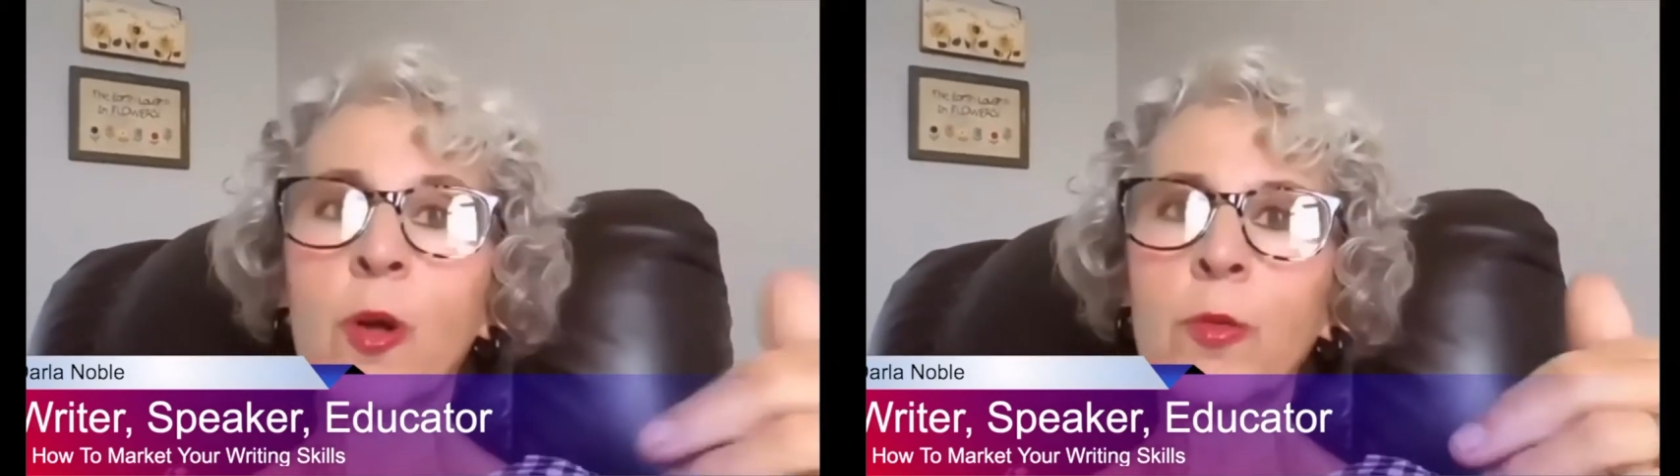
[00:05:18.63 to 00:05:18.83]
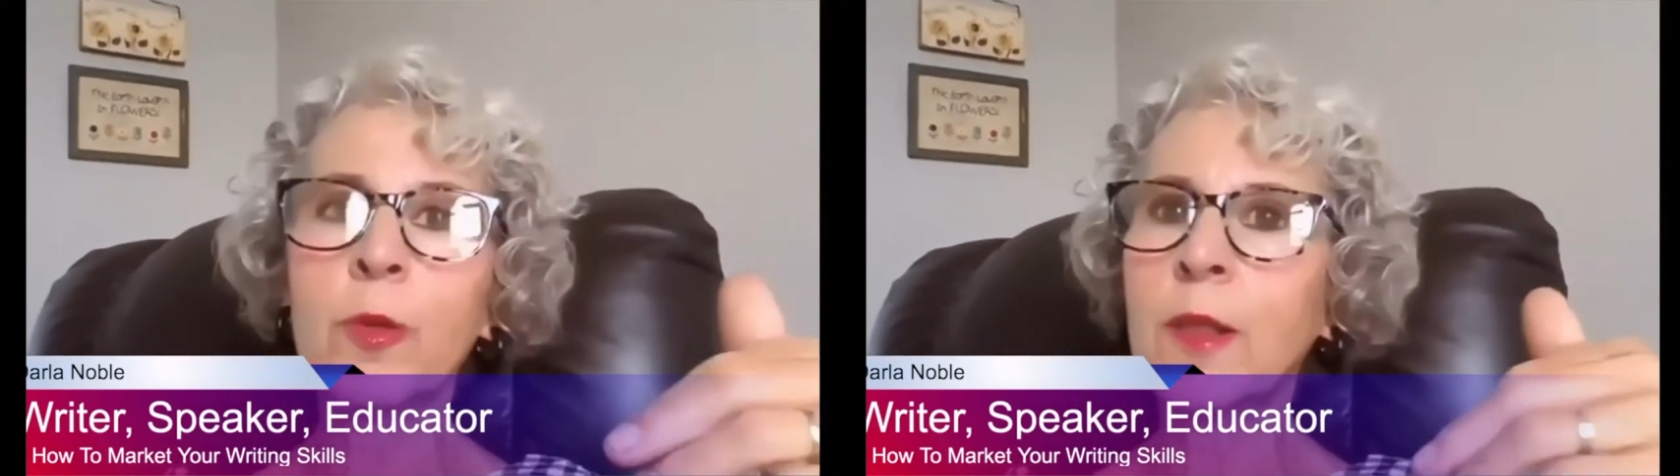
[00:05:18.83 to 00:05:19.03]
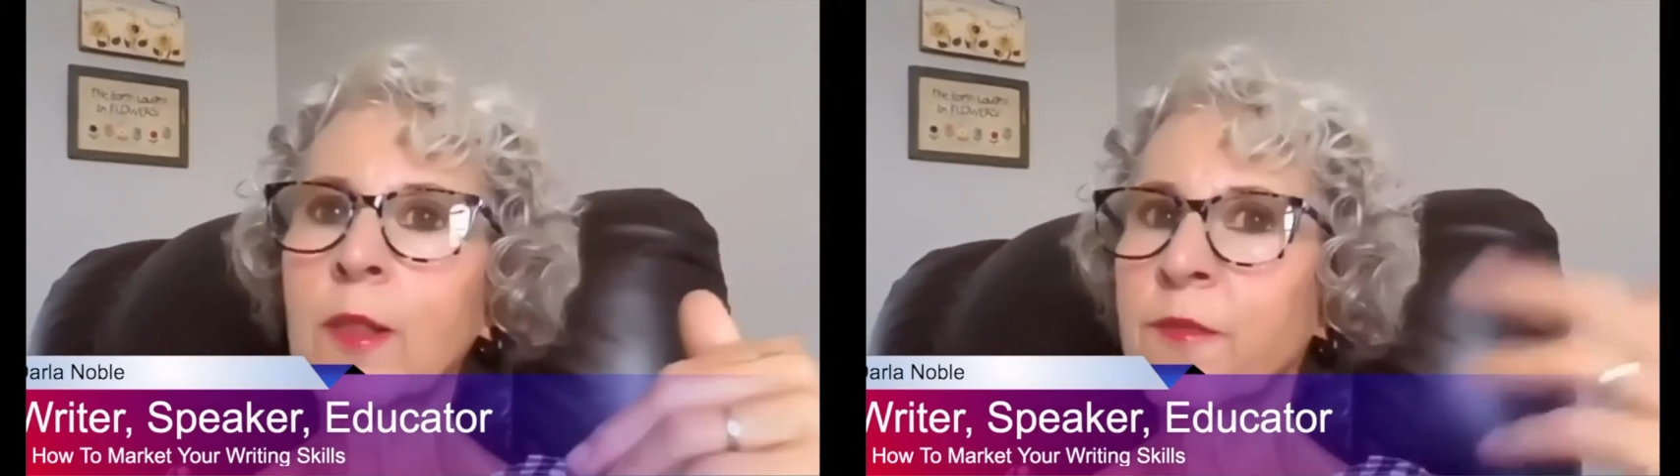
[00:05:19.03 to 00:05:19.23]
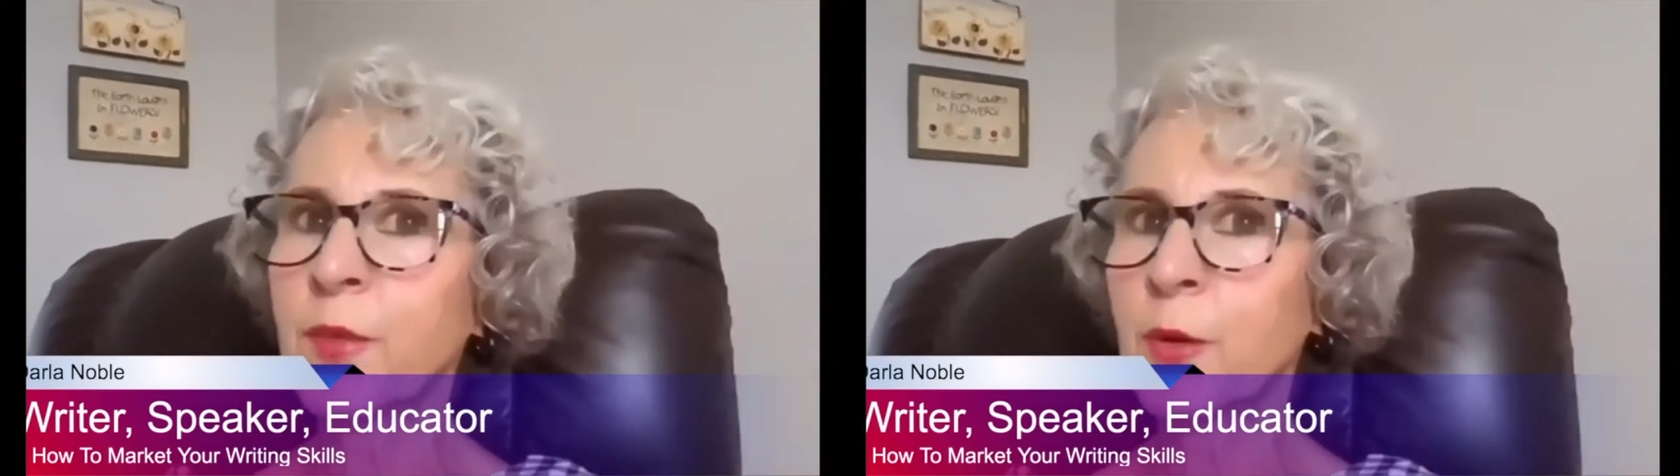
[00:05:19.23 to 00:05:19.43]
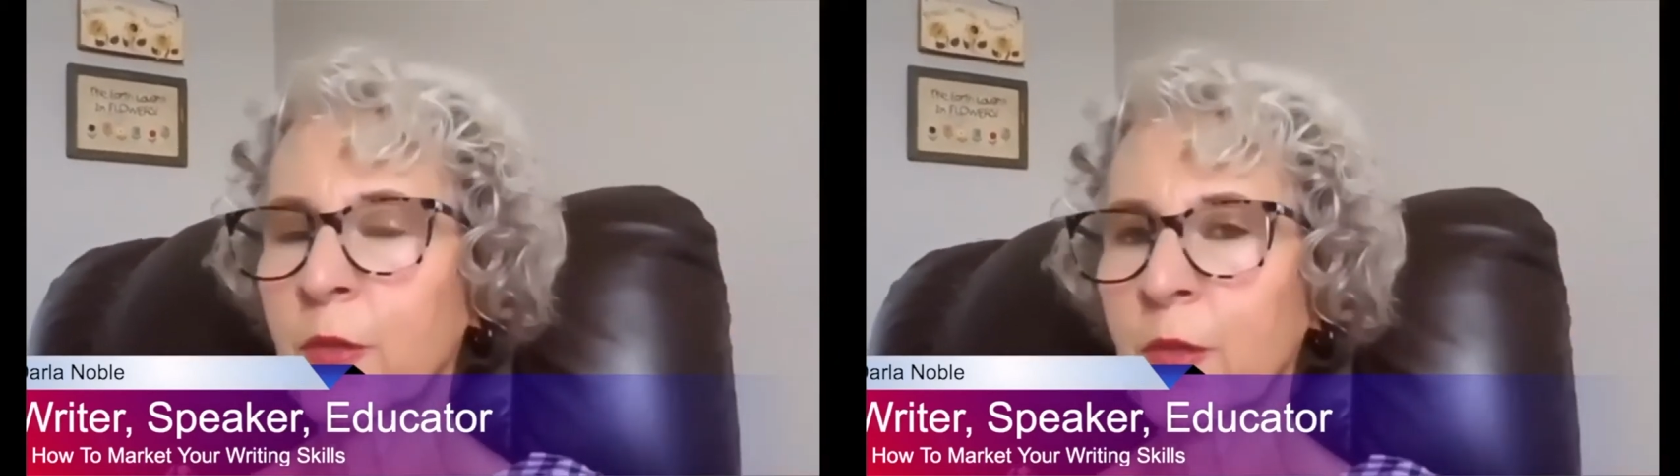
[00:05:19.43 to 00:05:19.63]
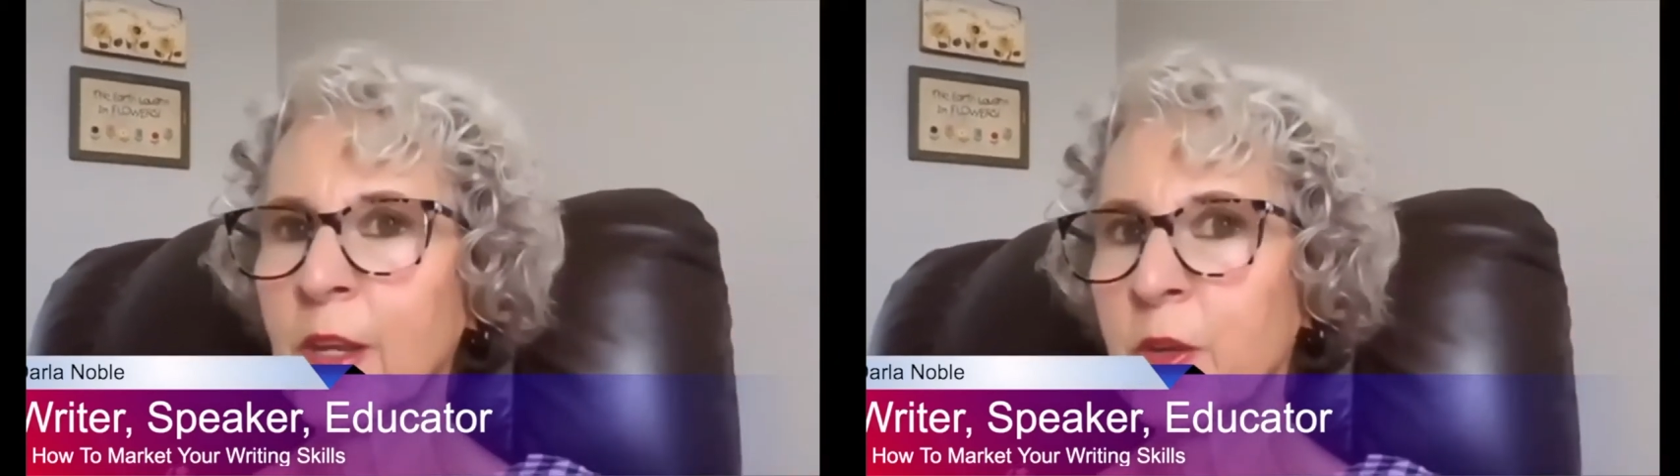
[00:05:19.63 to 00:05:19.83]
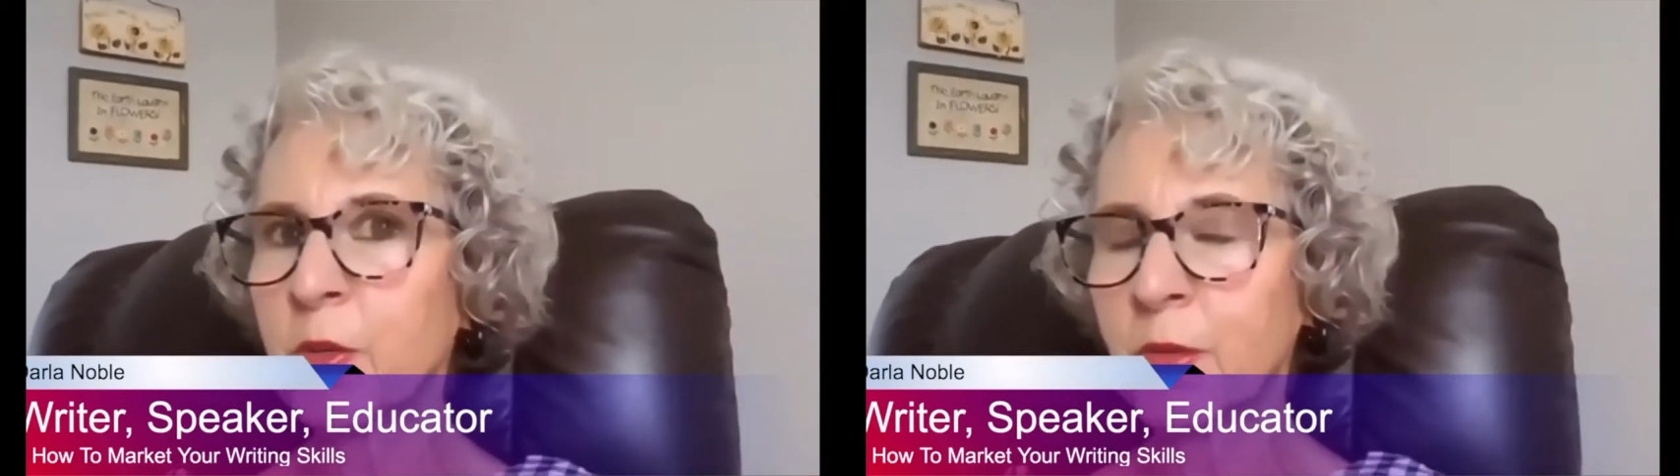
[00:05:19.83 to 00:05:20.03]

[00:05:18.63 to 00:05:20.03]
Don't take the first thing you